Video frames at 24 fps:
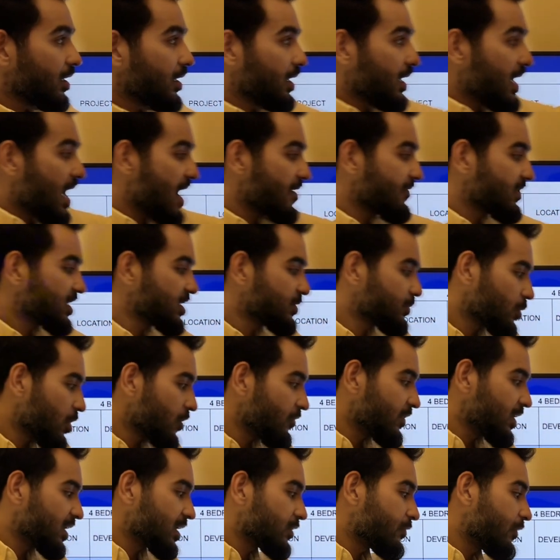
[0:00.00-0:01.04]
Average
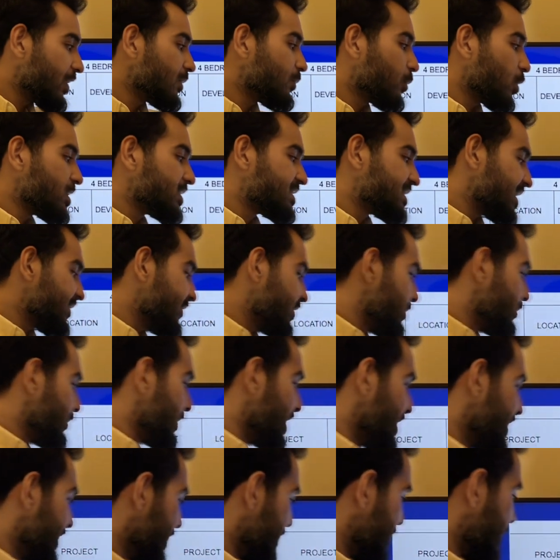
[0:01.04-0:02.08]
profit 12.7
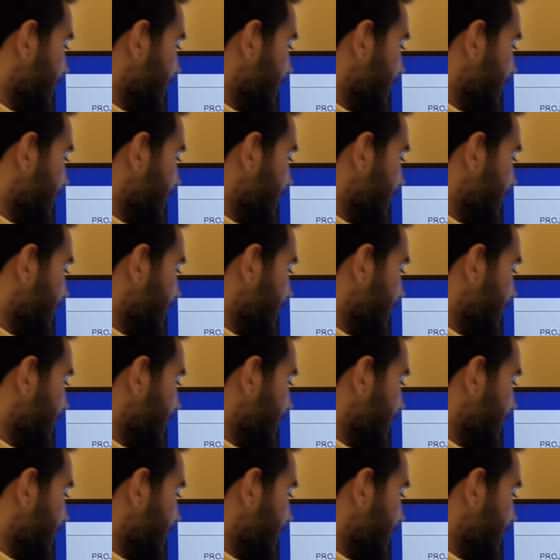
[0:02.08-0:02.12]
million.